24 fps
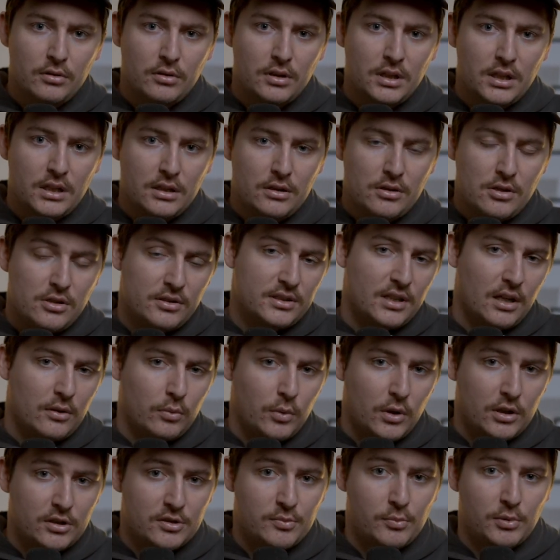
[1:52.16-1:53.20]
the New
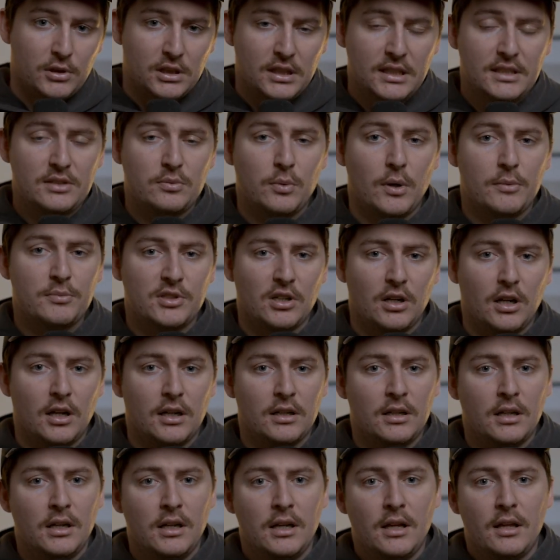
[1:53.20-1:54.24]
South Wales Police
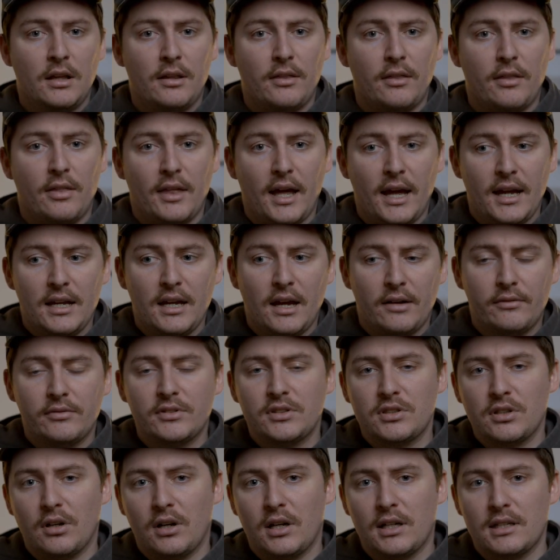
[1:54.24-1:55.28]
website, they
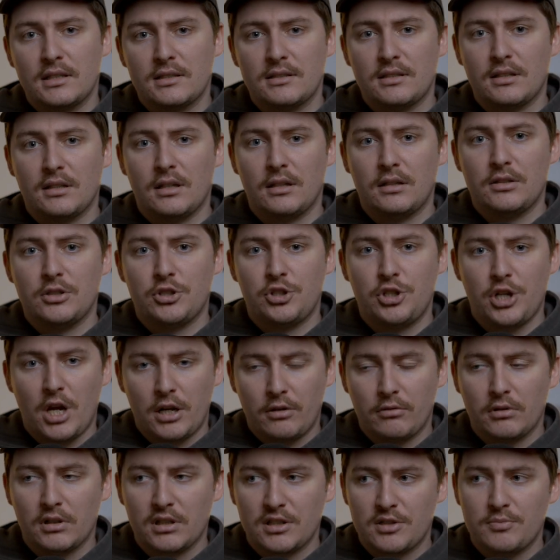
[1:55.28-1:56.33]
advertise that
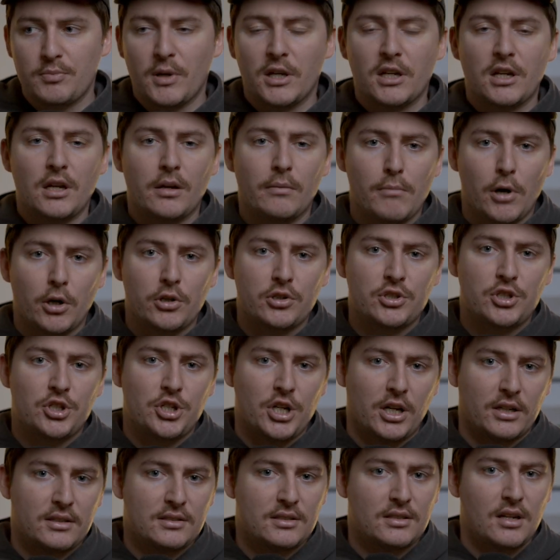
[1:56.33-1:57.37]
generally speaking, most
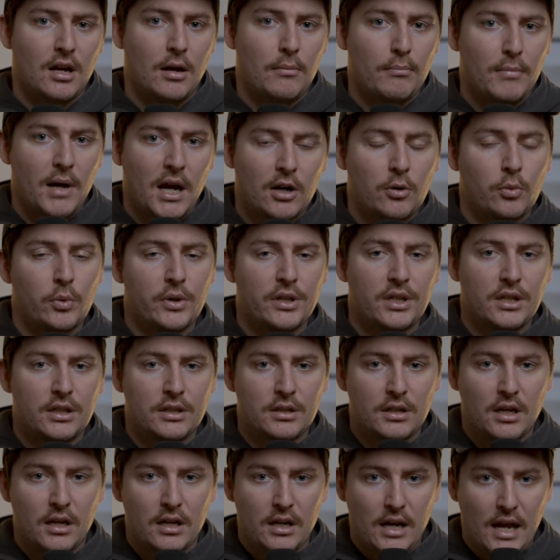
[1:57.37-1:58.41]
checks come back
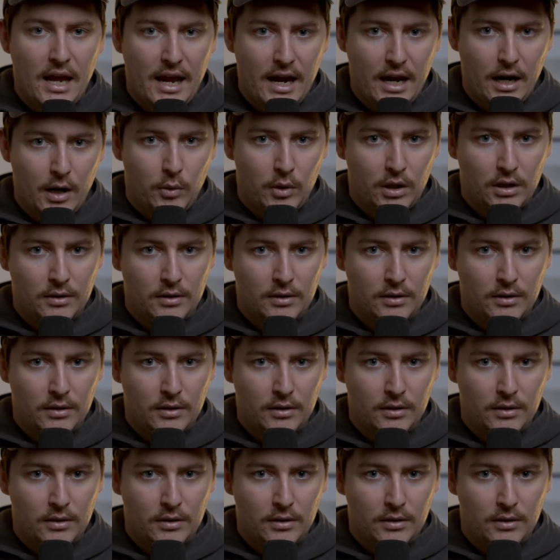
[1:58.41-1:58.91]
within an hour.